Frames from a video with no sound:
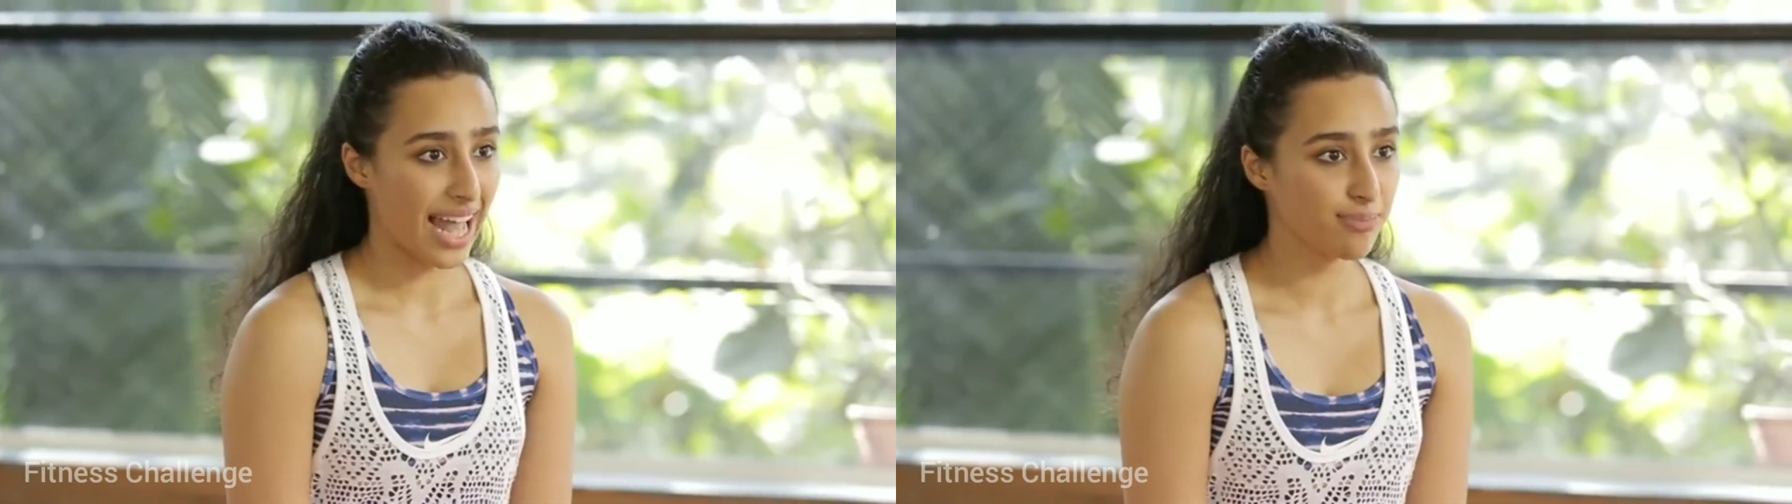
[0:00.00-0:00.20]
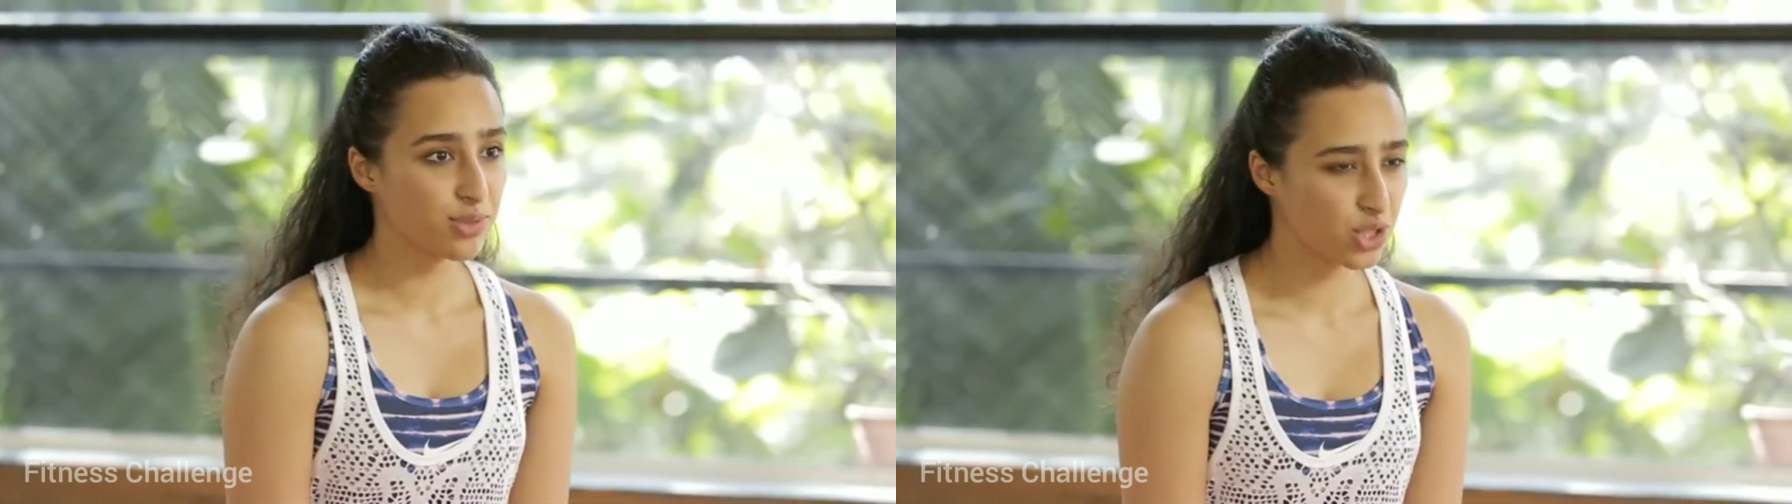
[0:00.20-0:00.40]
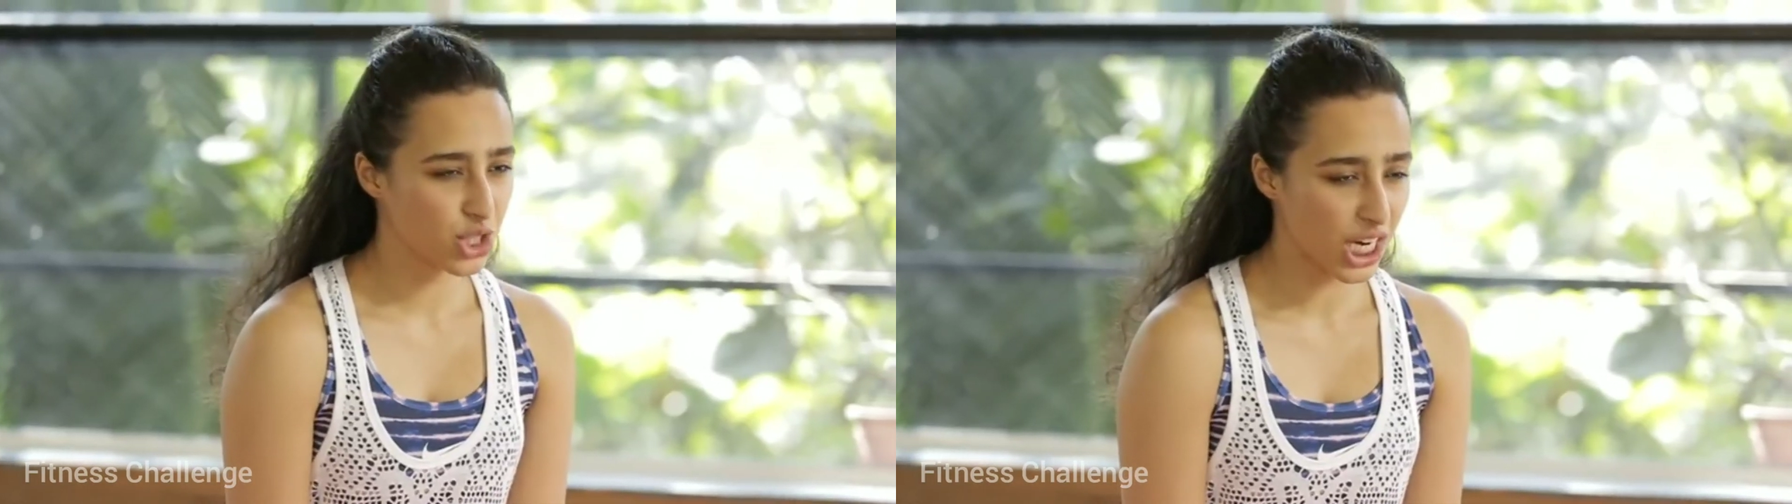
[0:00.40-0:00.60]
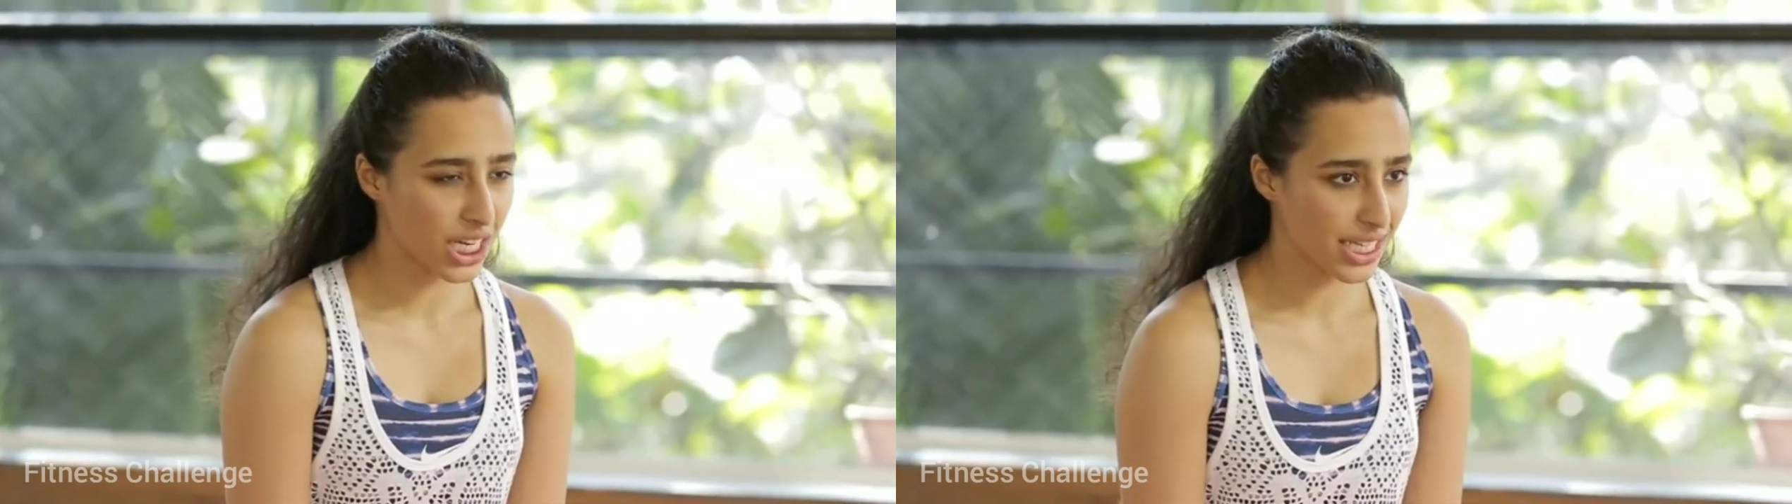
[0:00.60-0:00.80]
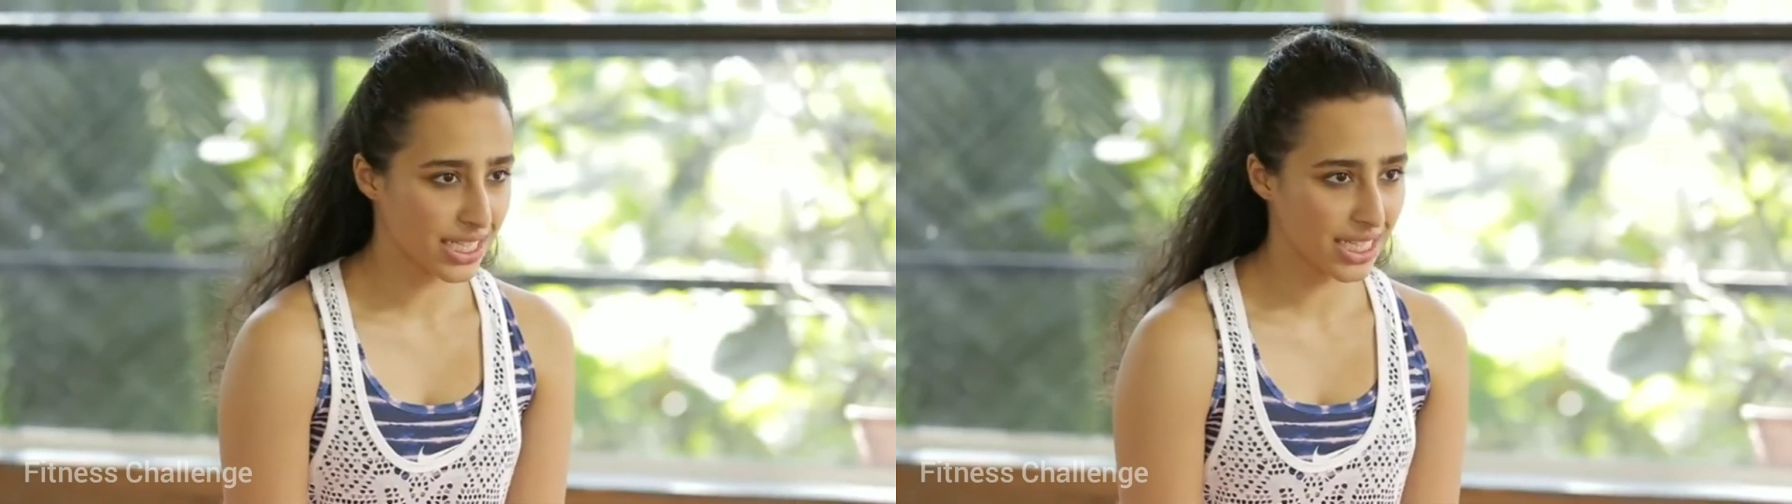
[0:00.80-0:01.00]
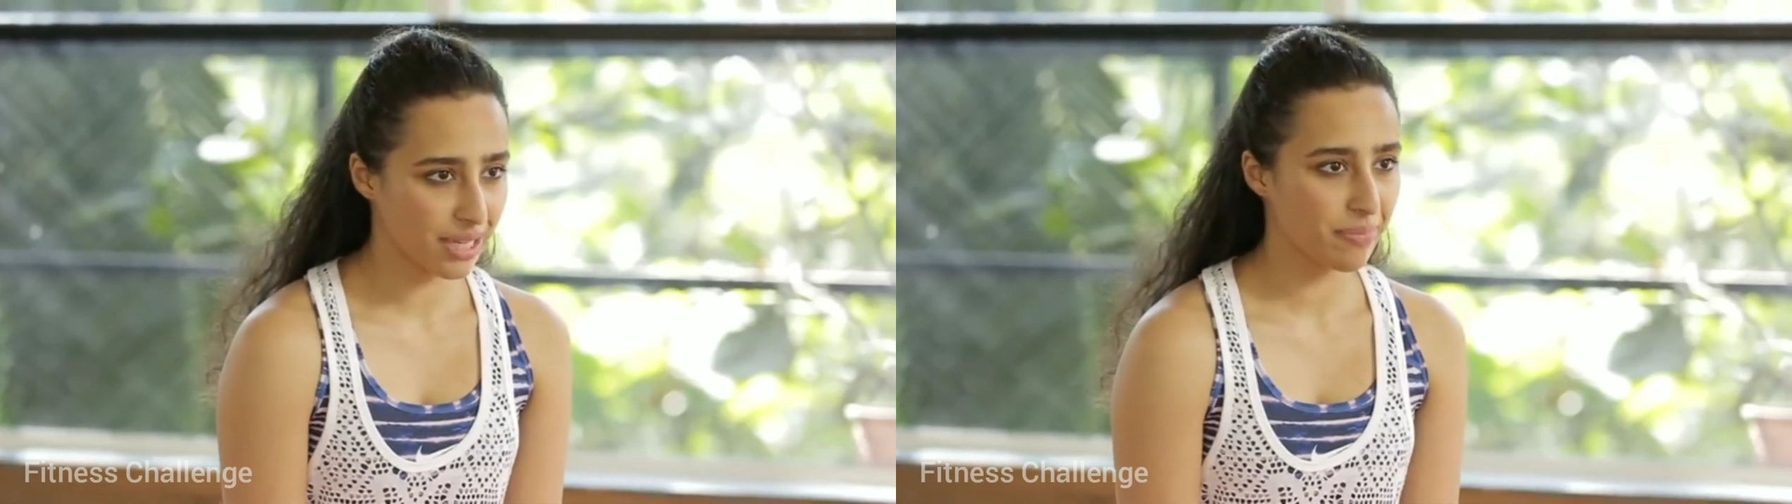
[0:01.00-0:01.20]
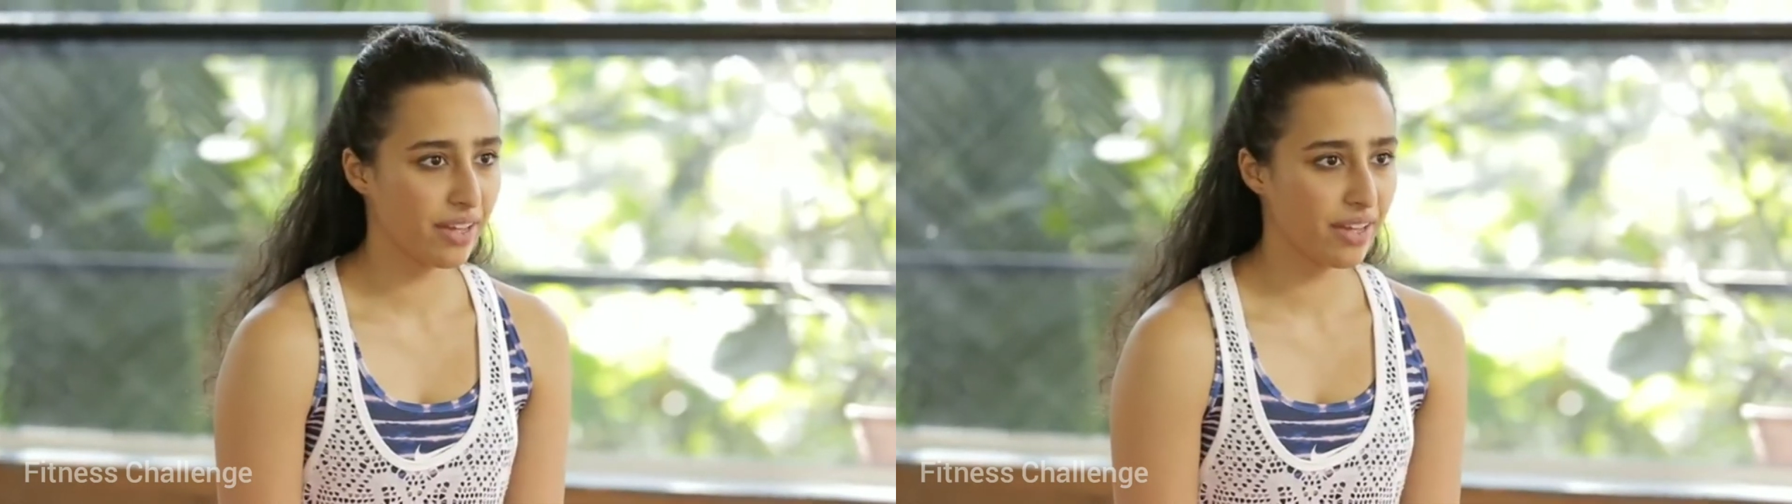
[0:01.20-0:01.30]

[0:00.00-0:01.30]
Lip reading: abs really deep.